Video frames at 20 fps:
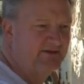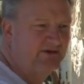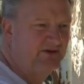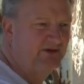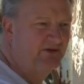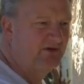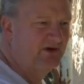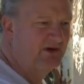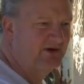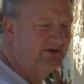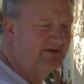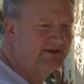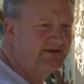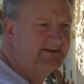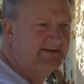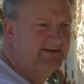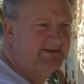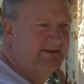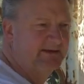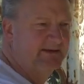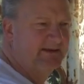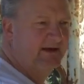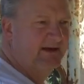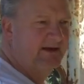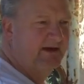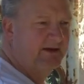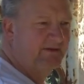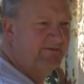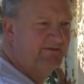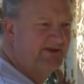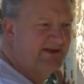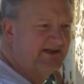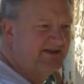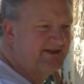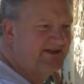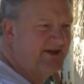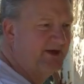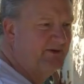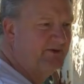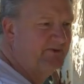euros uh, for this
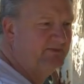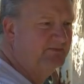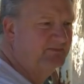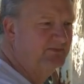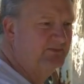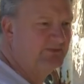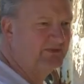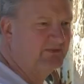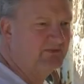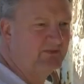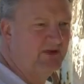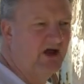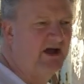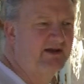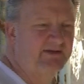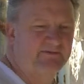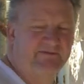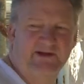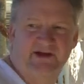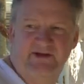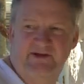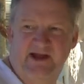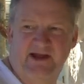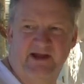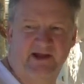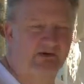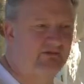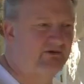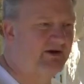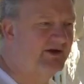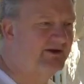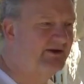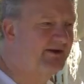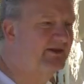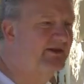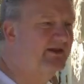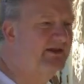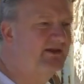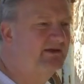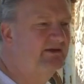stone I found hanging around
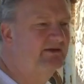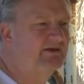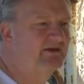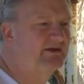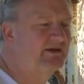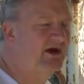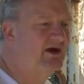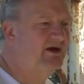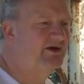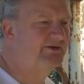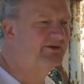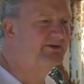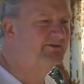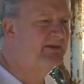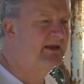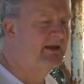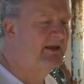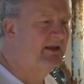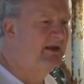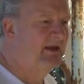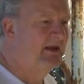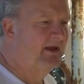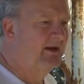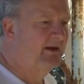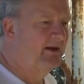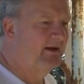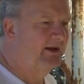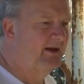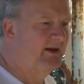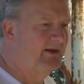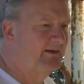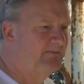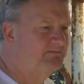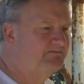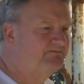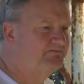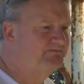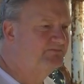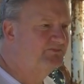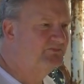in the, in the garden. Um,